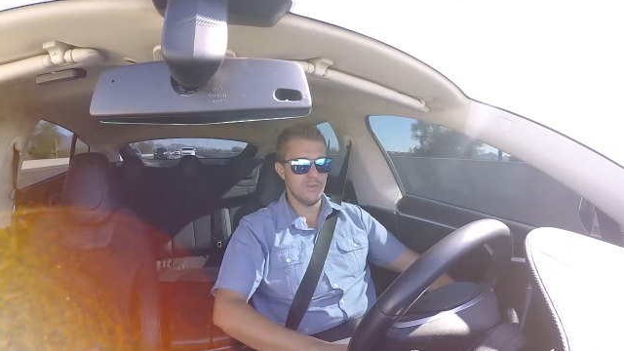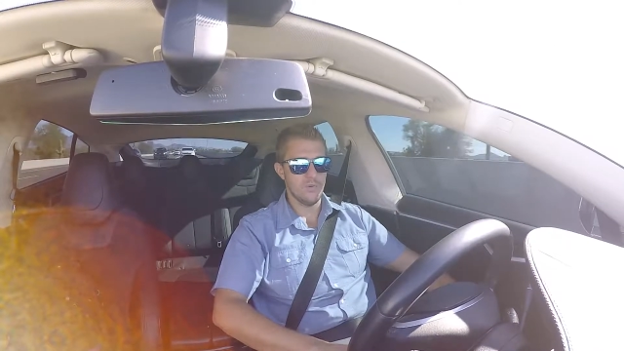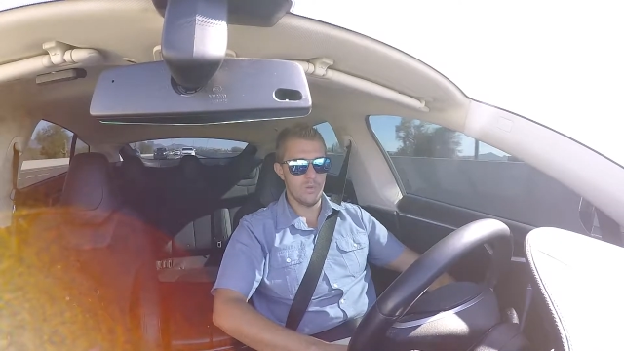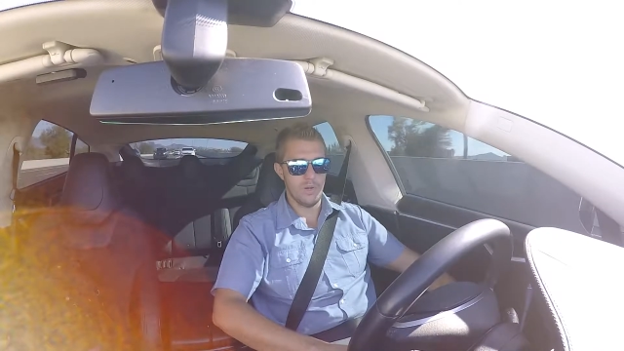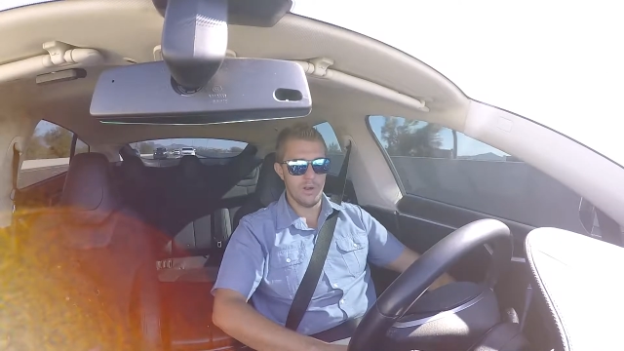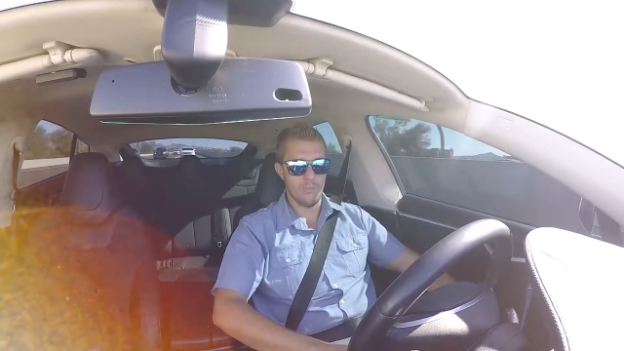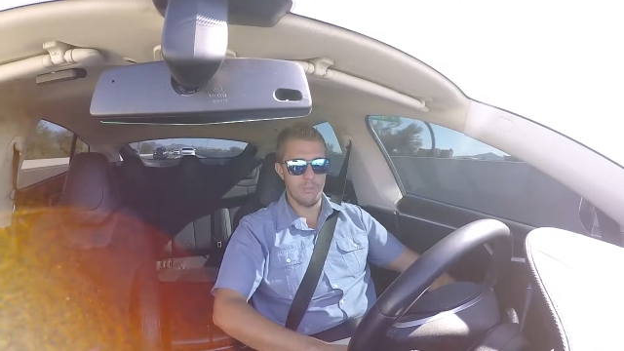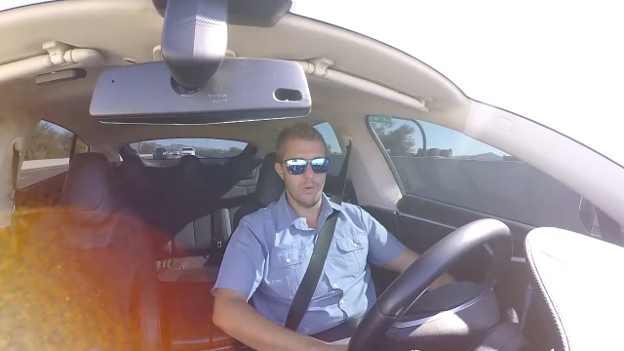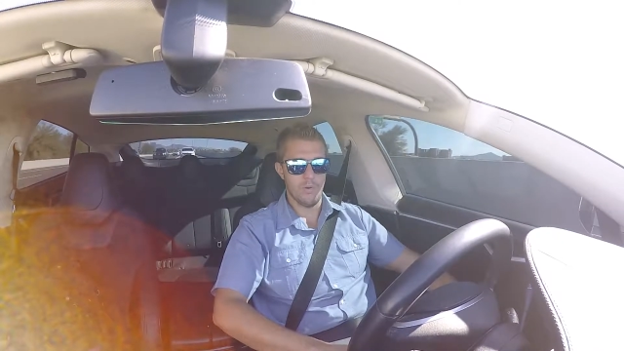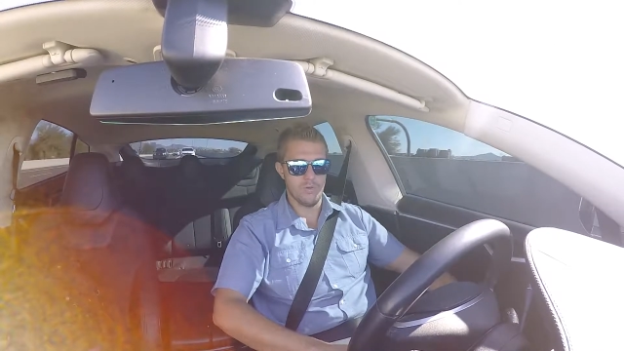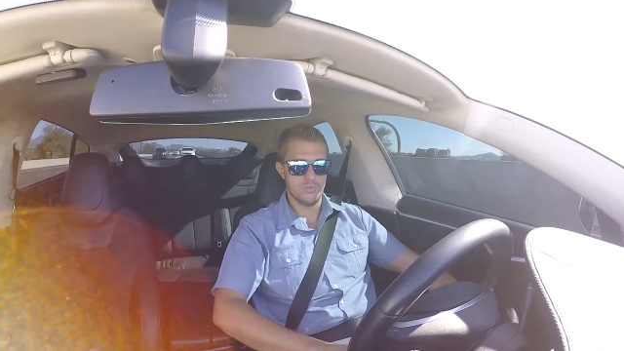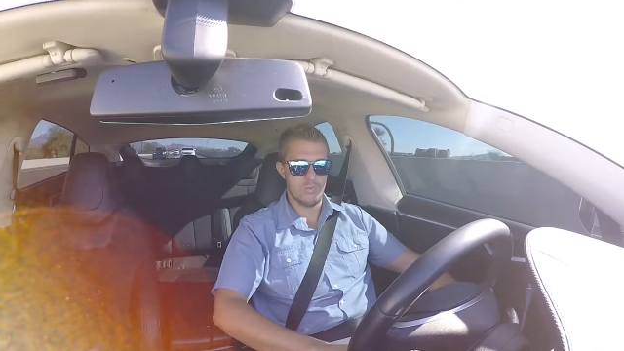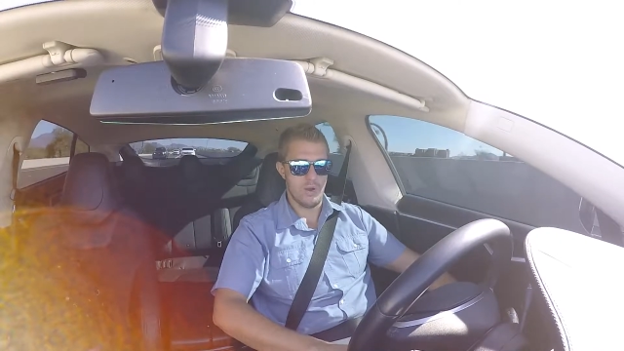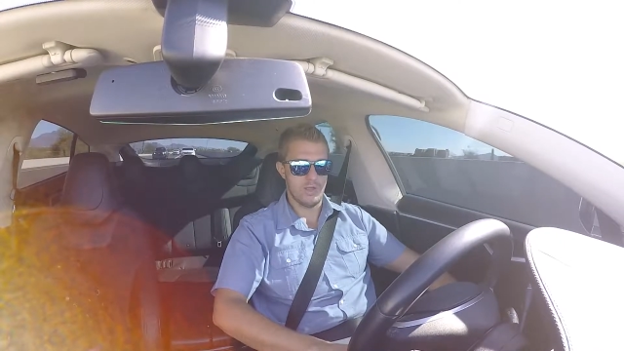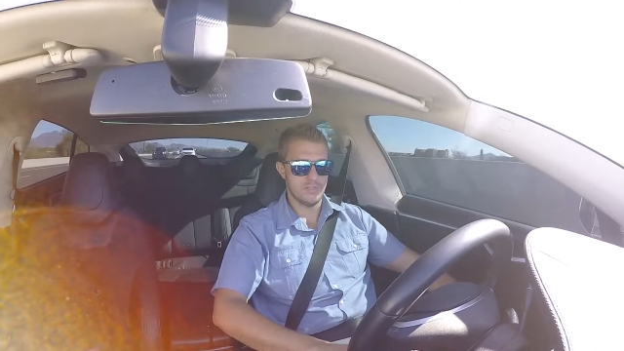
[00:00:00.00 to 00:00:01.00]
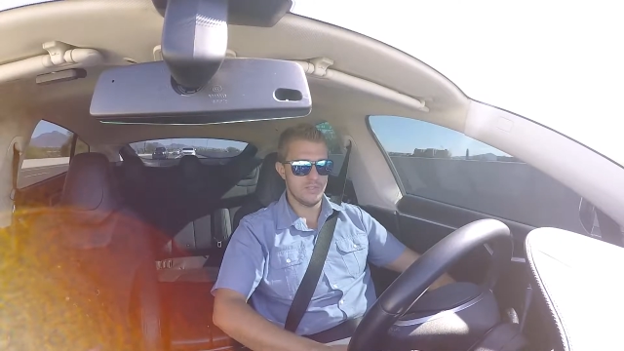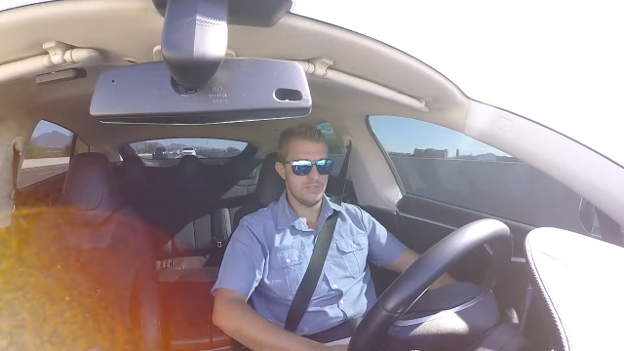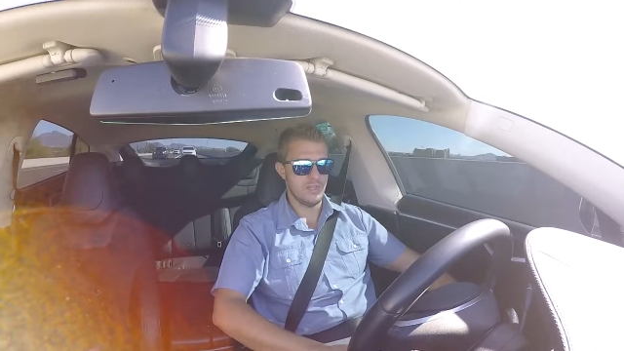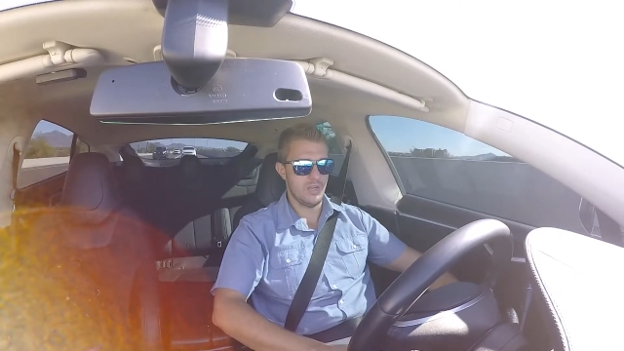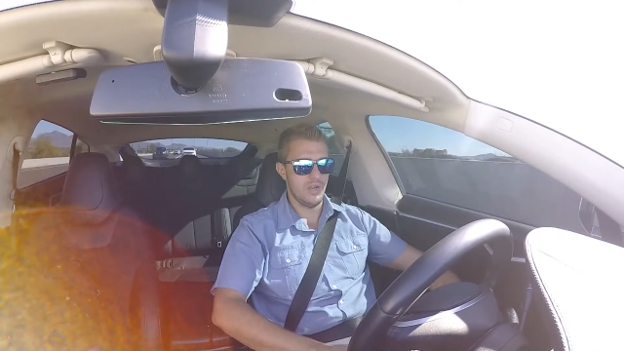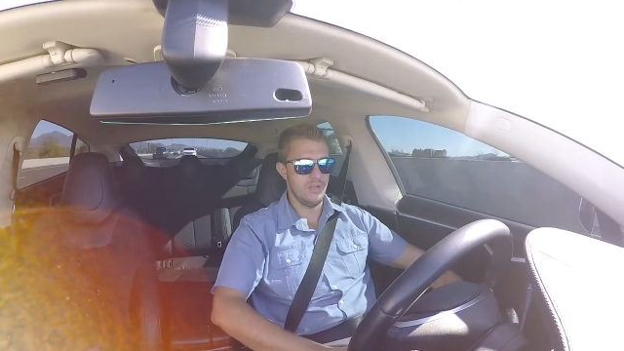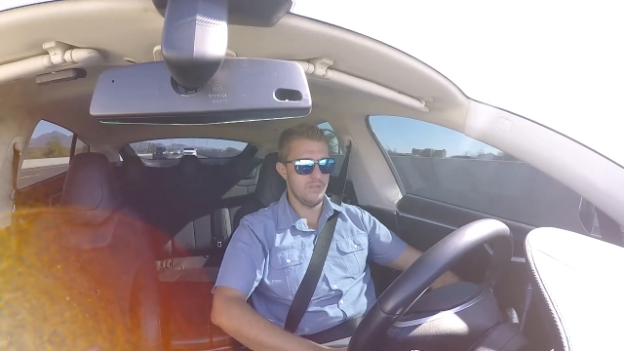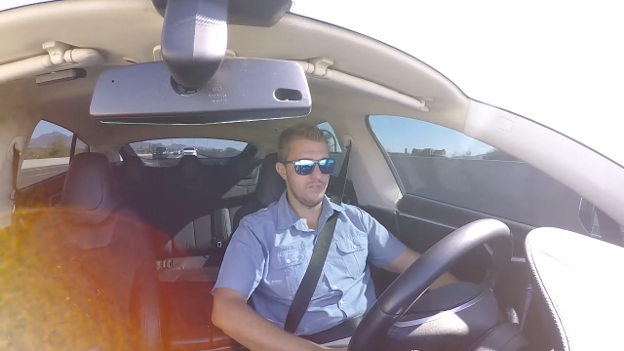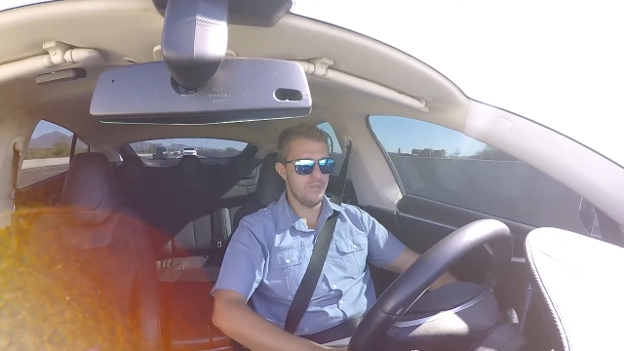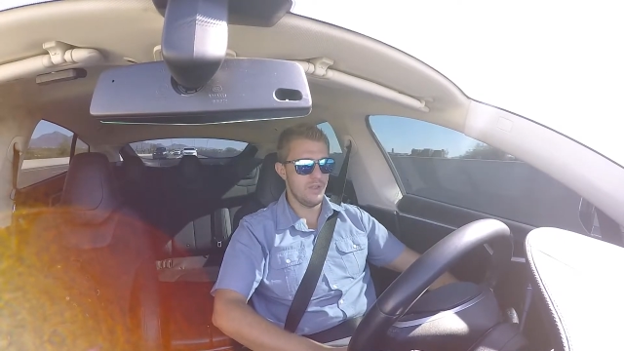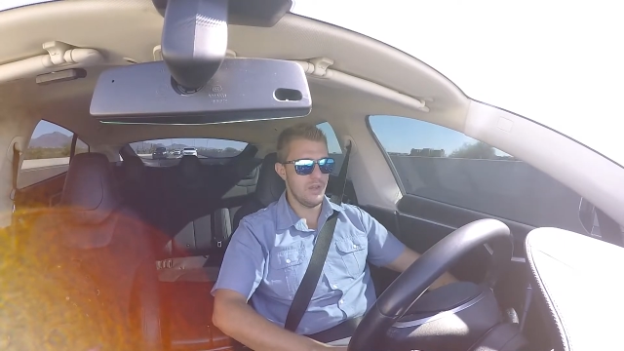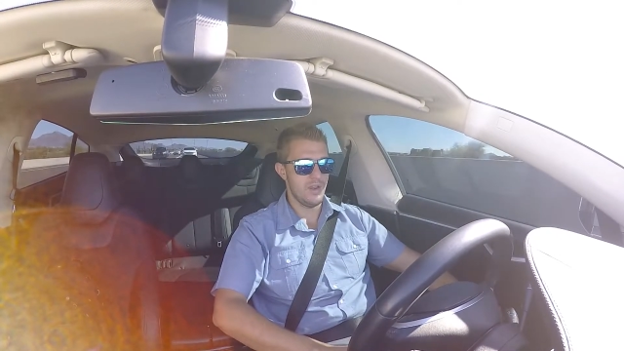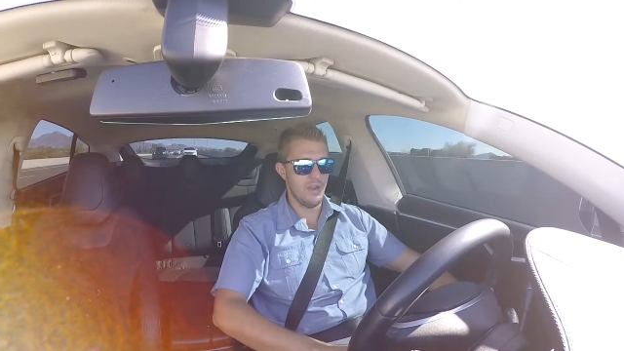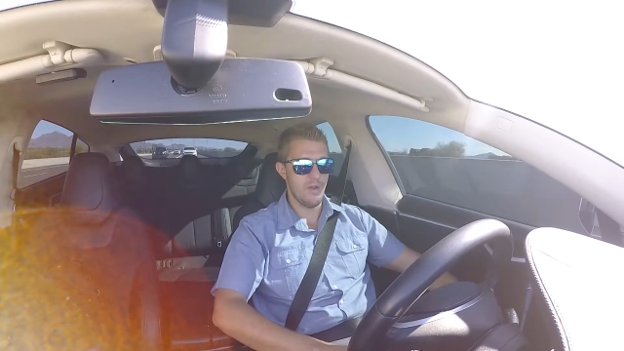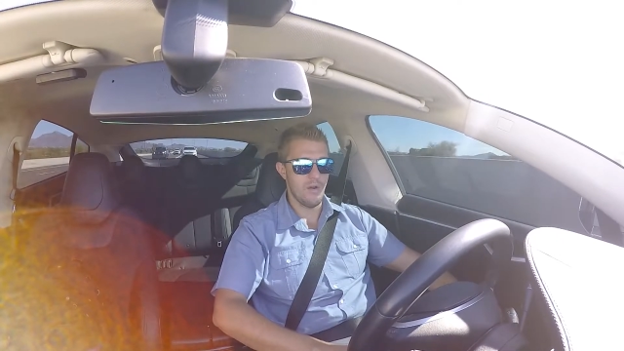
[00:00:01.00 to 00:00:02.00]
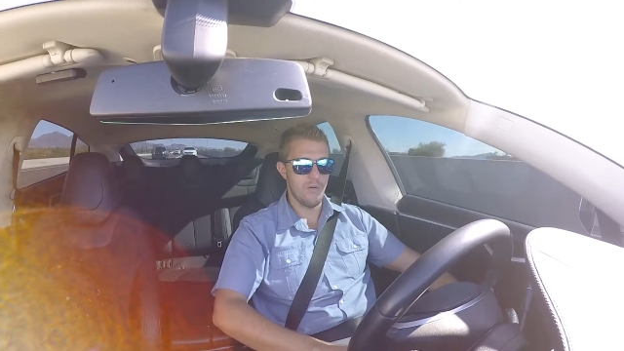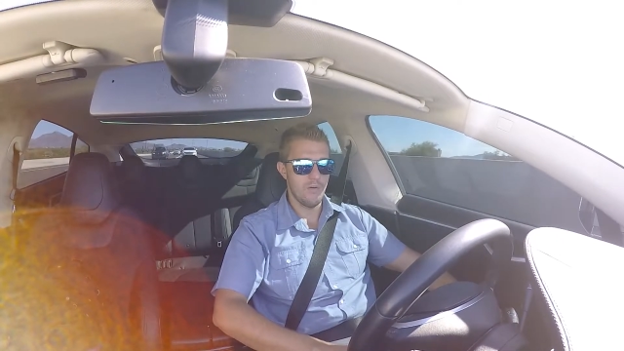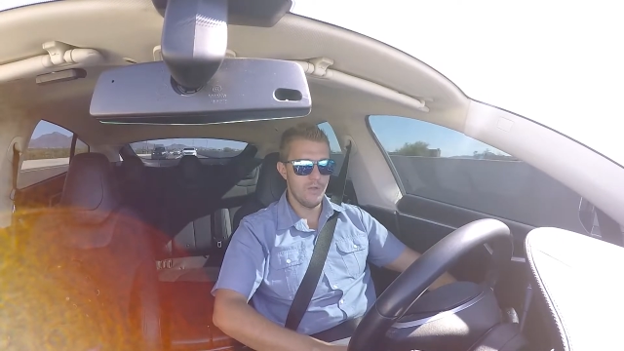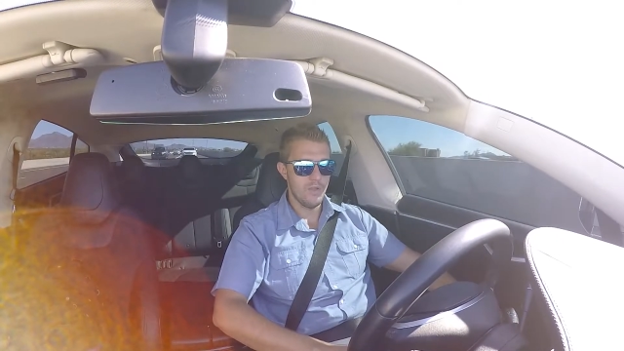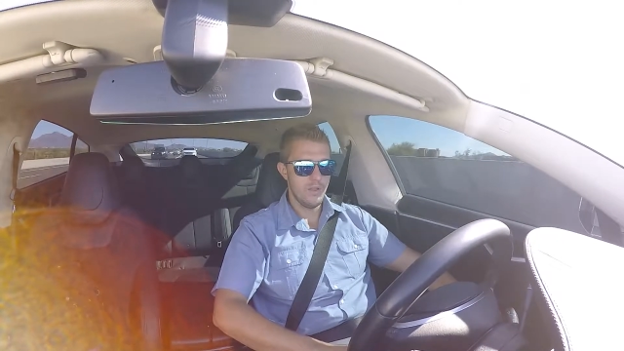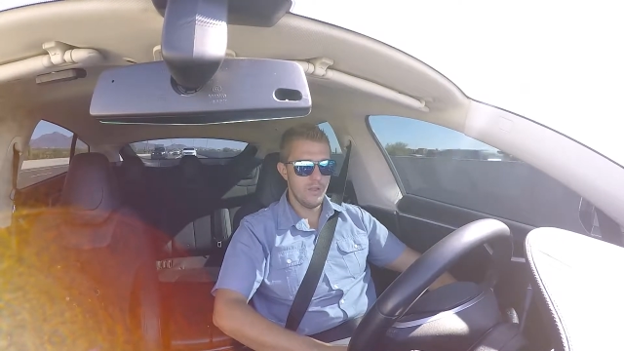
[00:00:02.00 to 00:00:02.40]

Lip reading: do a little post-processing on the video.